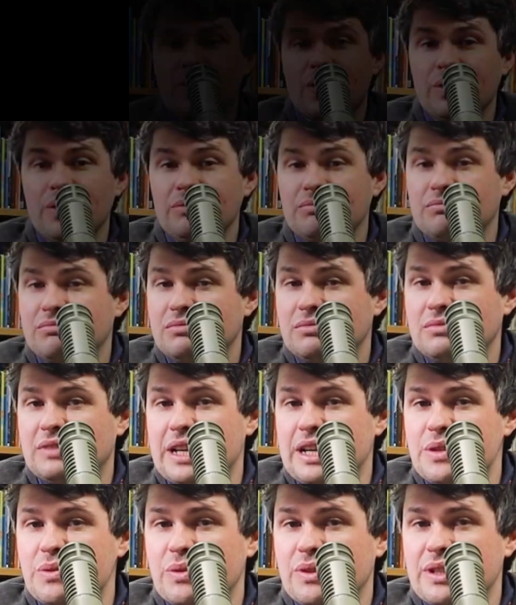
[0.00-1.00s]
So
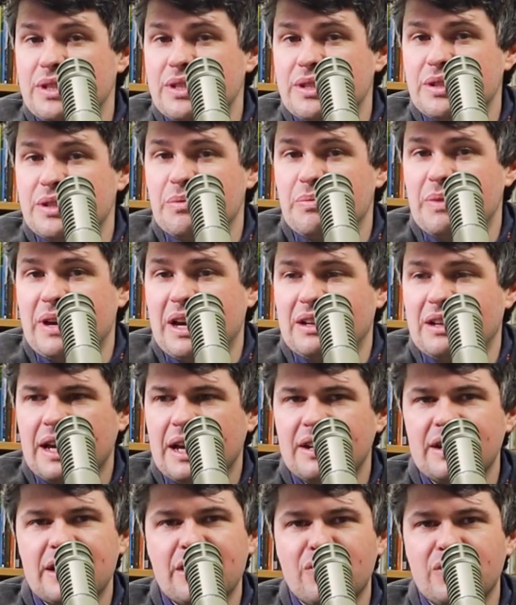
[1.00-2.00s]
that's what this is about, how
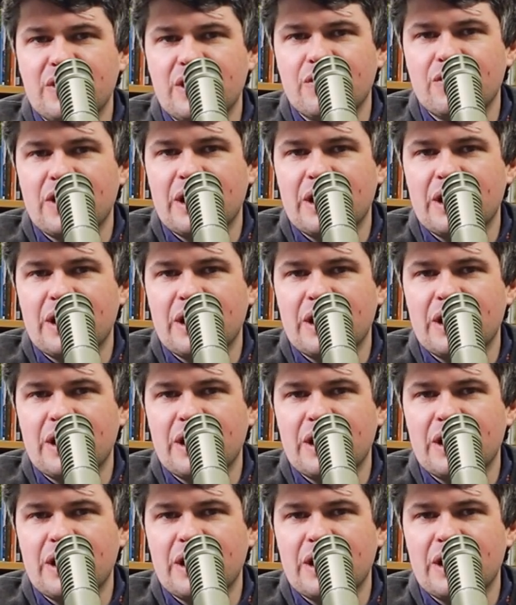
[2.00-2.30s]
to never give